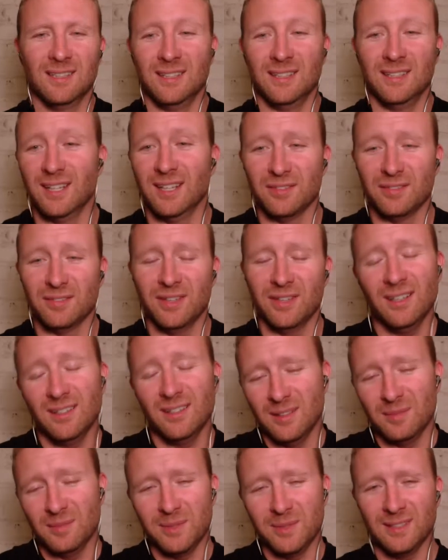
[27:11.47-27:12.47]

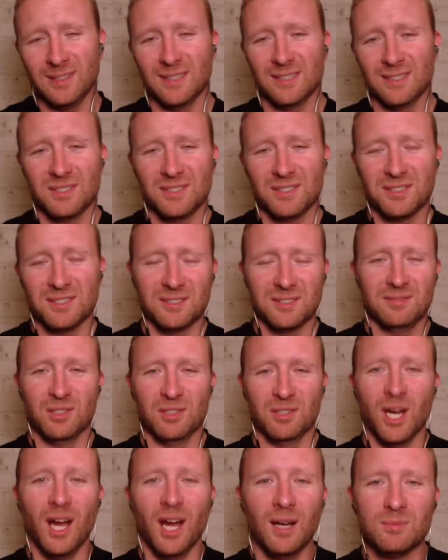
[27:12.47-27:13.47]
NFL, I mean, that's just your
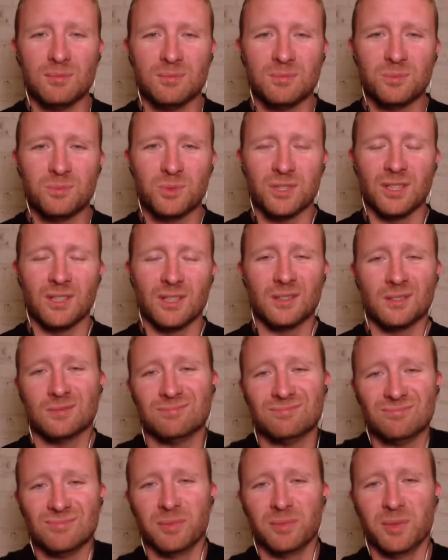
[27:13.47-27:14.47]
job.
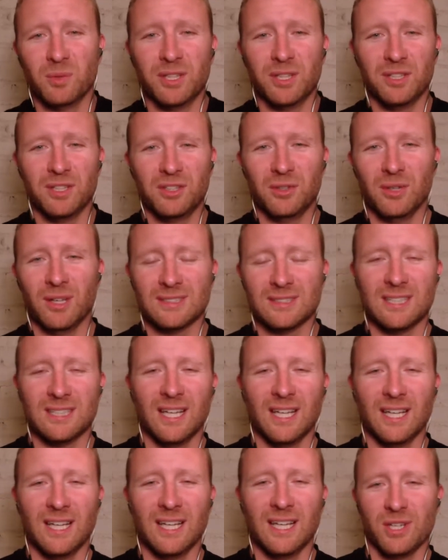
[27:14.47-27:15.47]
So, I mean, what you do
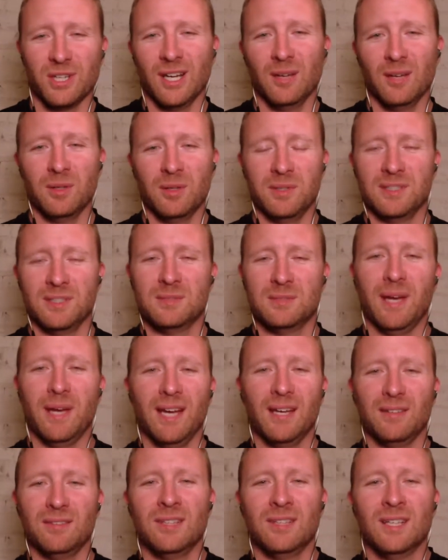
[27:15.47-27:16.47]
outside your job, I mean, it's
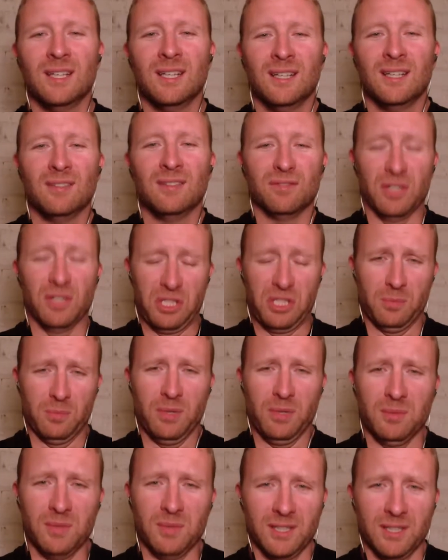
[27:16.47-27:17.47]
bad for your
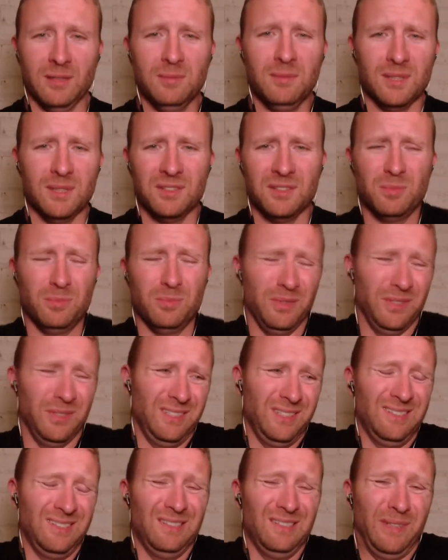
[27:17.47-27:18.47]
public image,
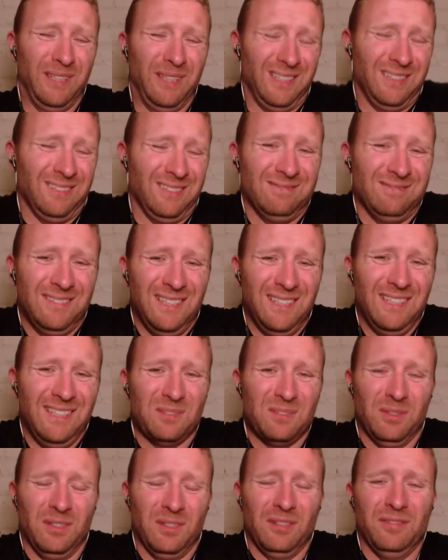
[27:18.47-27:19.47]
but, I mean, it
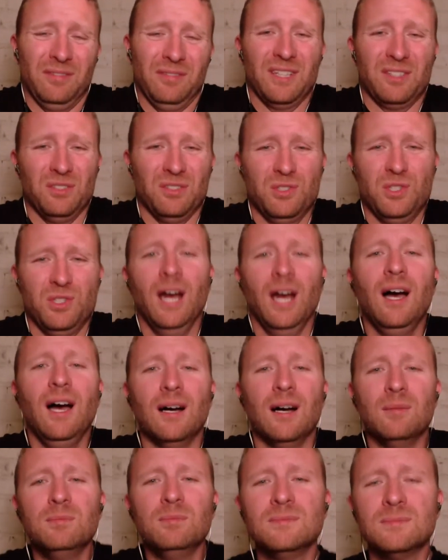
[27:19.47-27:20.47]
doesn't really affect your
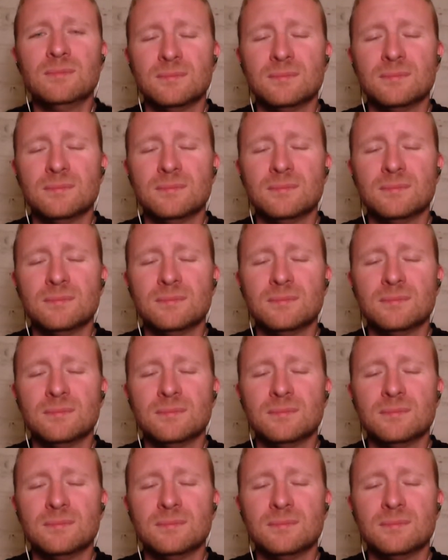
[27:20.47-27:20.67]
job.